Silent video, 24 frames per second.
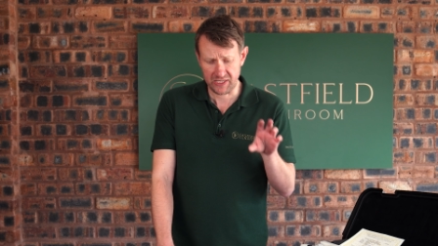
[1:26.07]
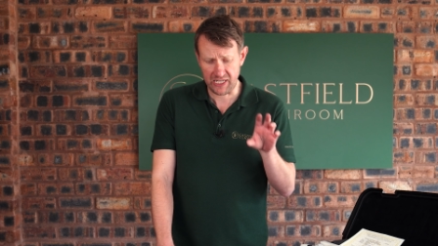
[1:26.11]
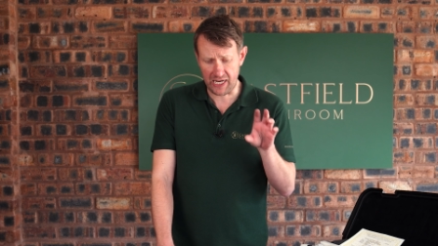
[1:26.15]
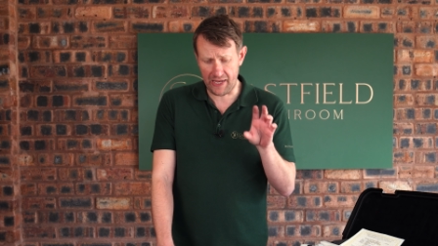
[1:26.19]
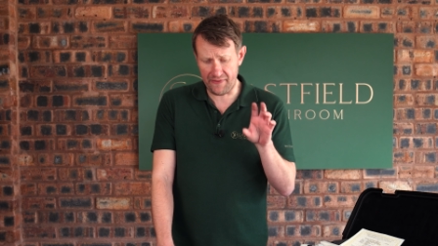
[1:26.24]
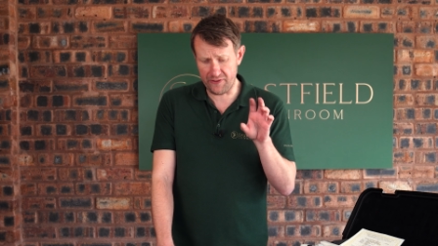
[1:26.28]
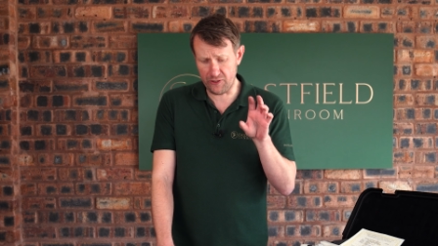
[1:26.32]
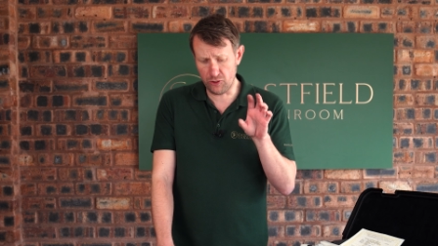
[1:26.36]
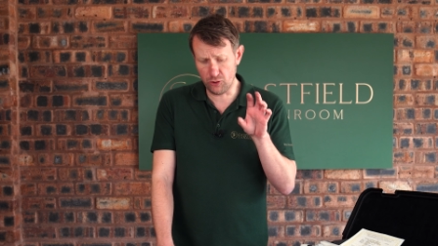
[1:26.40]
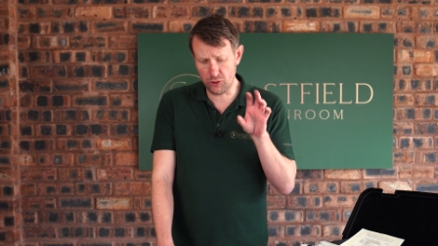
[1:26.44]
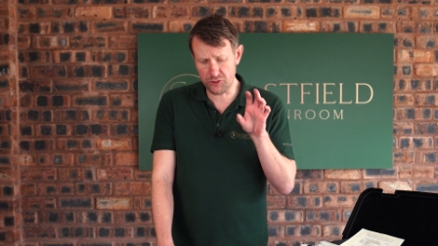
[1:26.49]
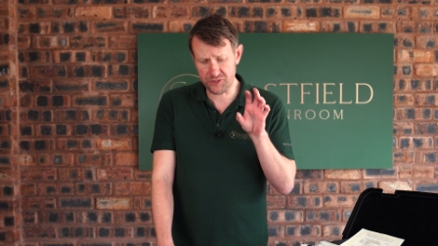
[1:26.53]

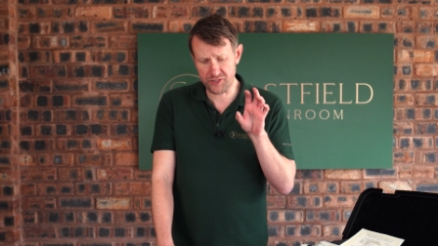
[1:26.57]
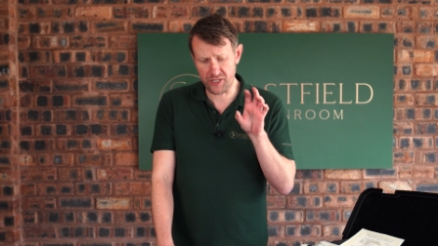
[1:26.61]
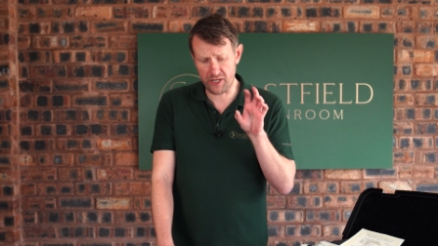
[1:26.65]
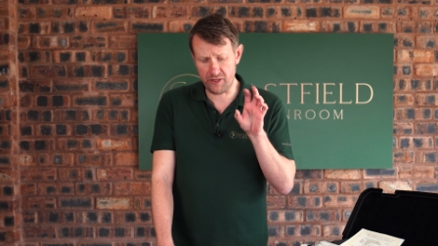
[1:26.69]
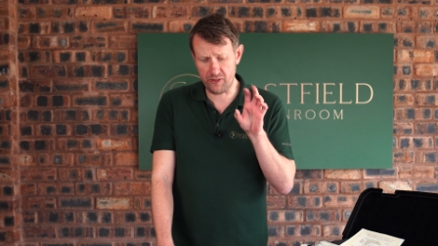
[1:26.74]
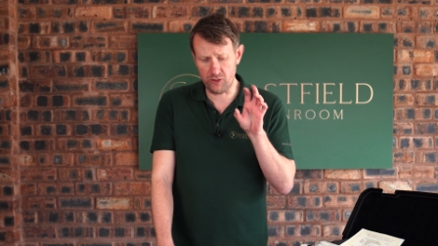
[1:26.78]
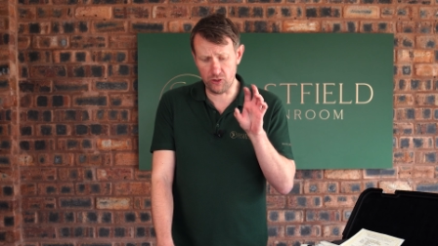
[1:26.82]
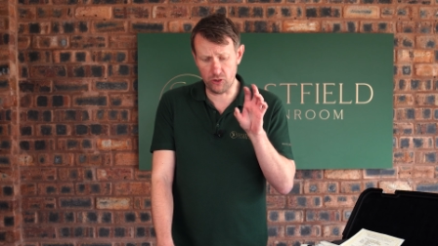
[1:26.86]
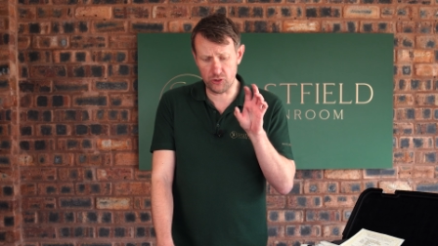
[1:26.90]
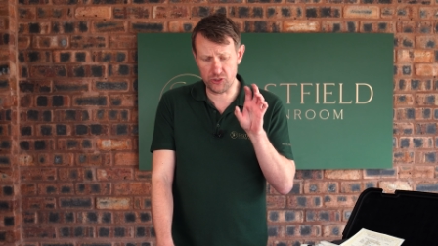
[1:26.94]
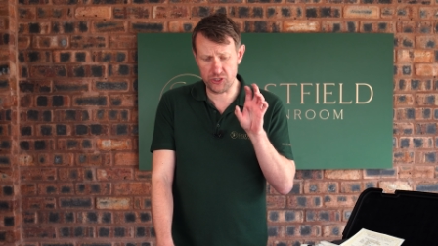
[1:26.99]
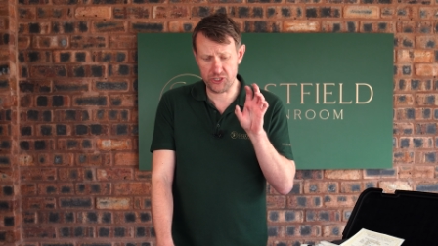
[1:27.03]
And they also
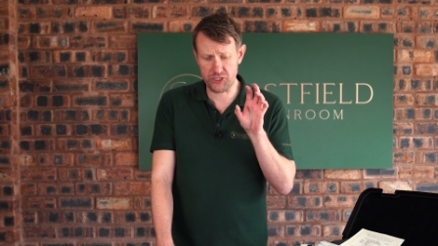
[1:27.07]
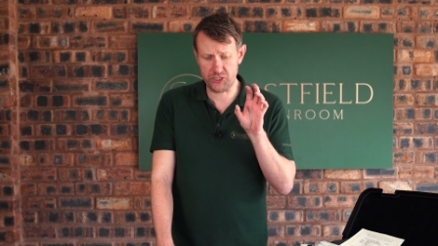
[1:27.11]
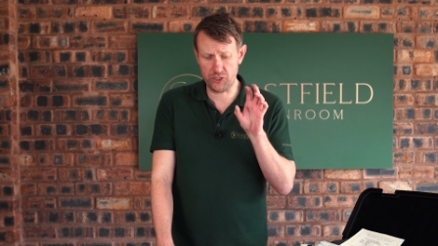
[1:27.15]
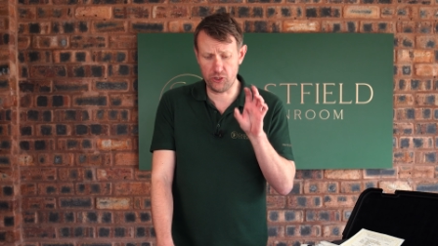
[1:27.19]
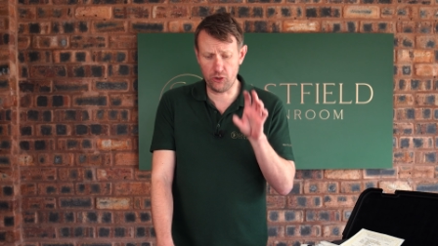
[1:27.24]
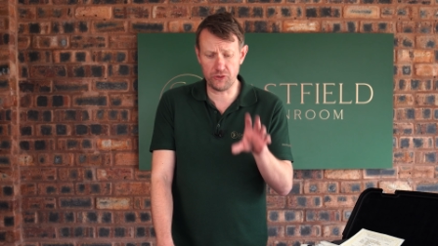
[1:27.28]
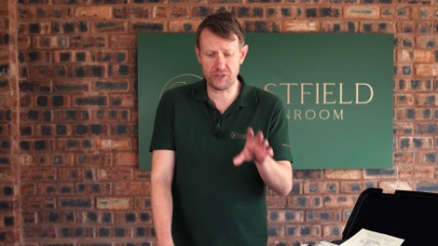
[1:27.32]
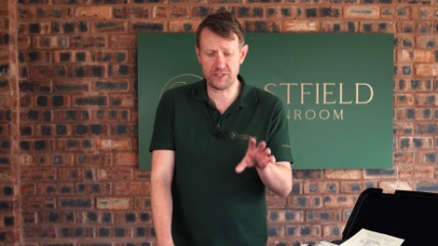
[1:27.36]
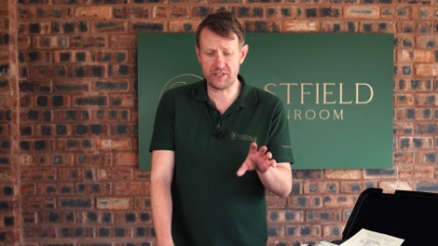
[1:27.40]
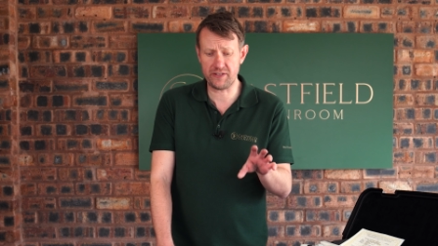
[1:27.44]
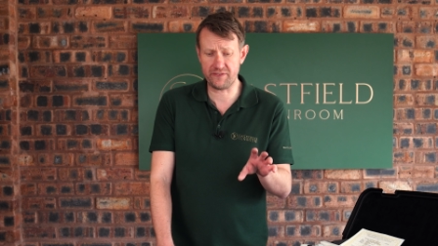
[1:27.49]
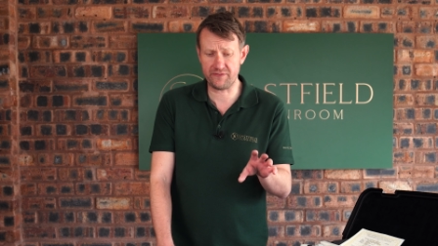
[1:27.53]
launched a
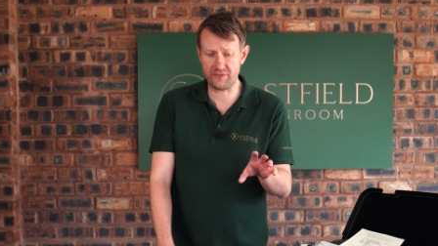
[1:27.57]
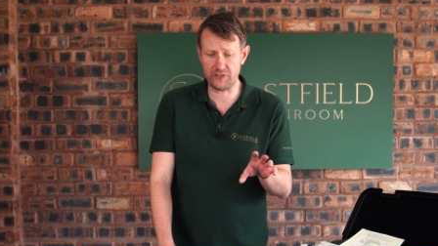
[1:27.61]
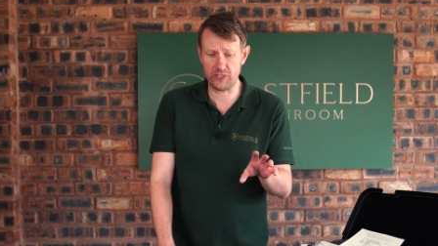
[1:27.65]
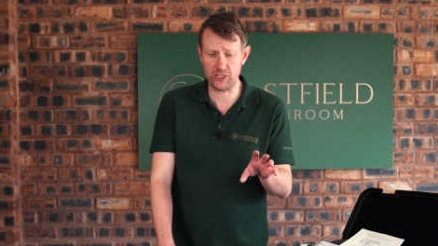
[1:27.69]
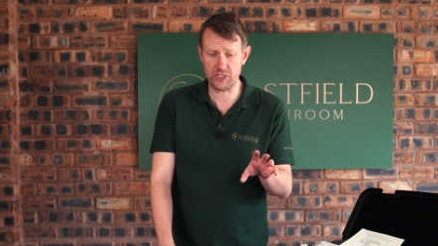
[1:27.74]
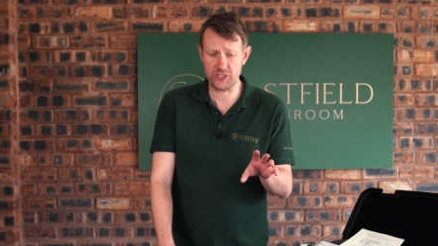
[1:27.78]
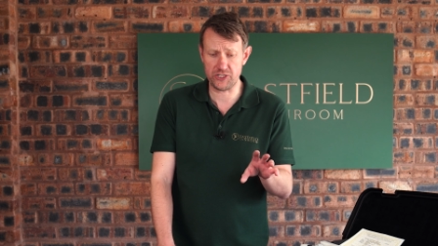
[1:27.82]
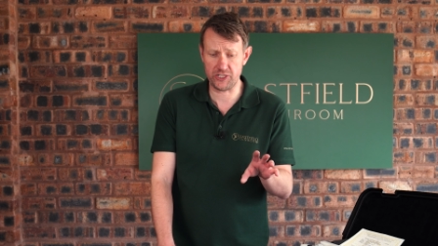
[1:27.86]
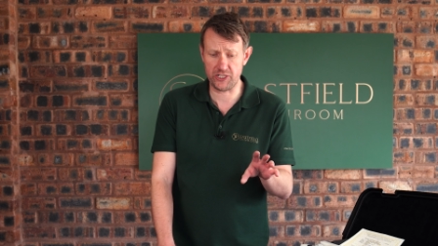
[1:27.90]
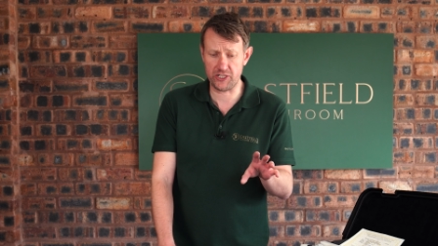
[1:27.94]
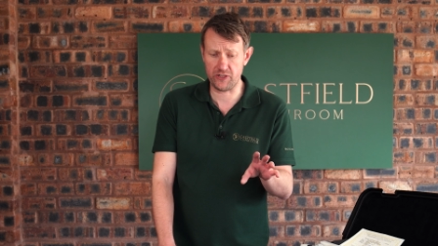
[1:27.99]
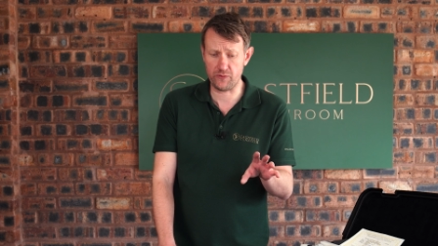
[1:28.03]
hunter
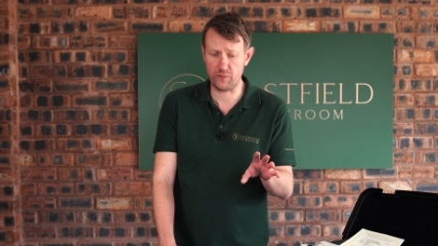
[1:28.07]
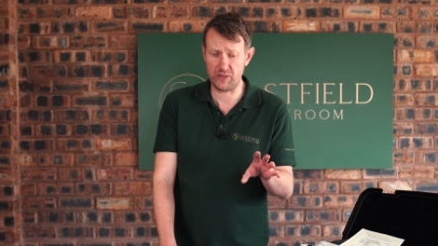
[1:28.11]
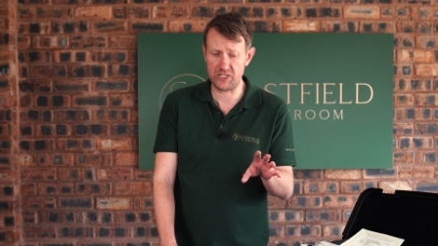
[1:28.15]
version,